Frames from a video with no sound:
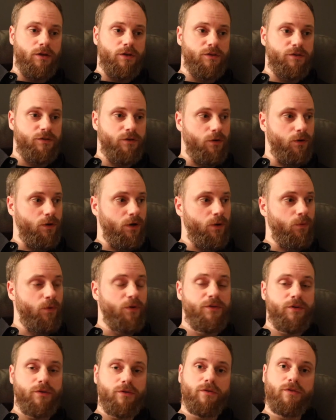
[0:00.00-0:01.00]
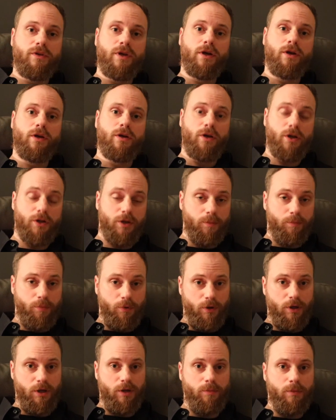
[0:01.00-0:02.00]
So I wanted to take another
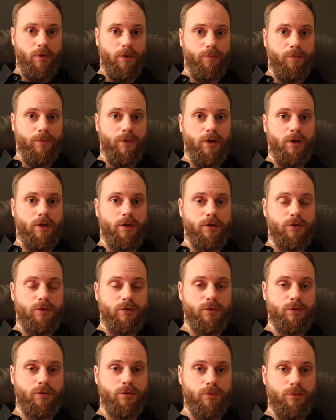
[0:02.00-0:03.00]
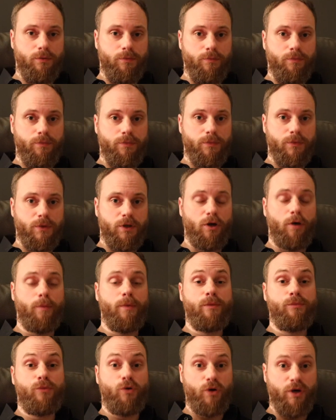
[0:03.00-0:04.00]
poem to
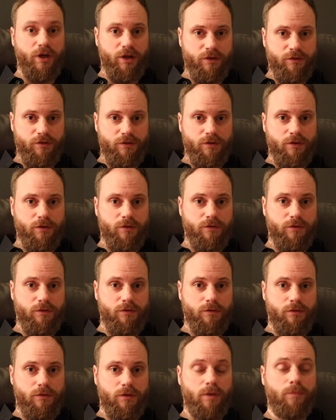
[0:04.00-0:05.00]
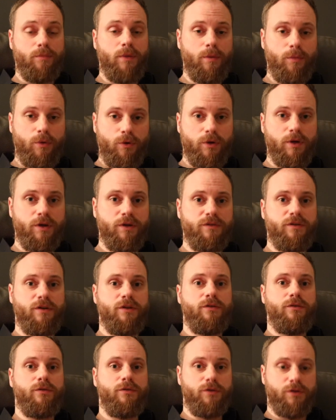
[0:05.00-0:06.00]
commemorate the memories
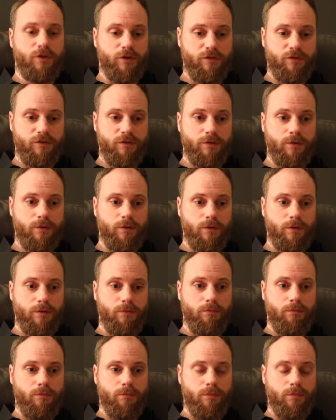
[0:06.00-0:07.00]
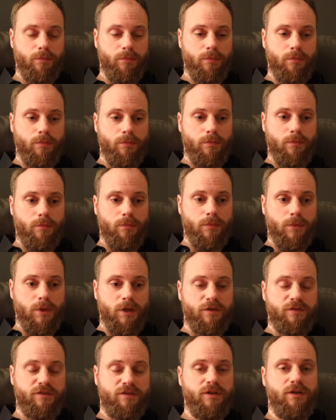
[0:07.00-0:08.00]
and to just
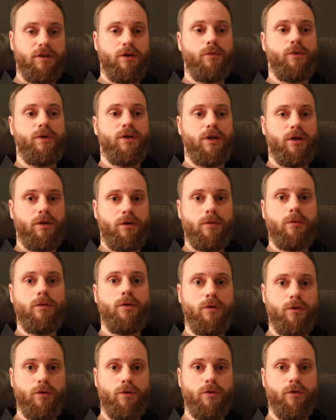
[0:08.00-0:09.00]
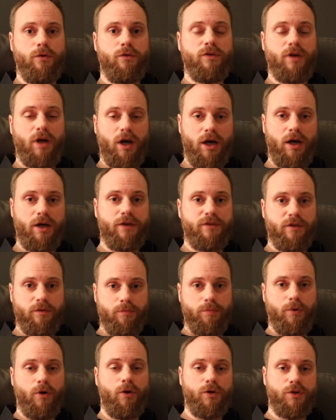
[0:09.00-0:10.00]
see how we can use art
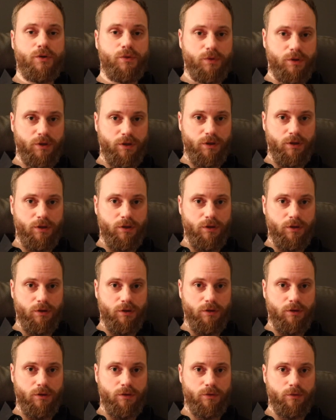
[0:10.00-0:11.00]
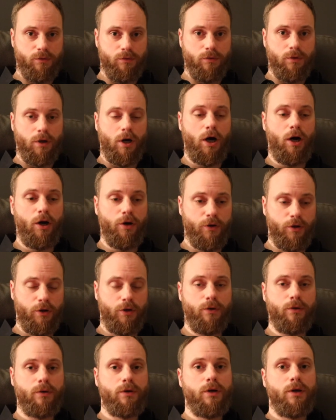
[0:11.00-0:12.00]
and poetry to
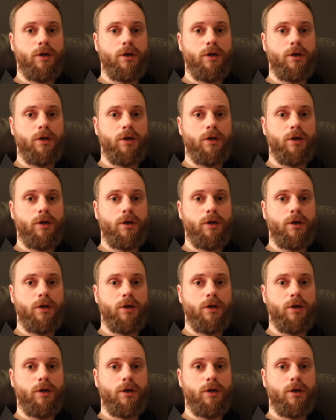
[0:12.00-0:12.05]
honor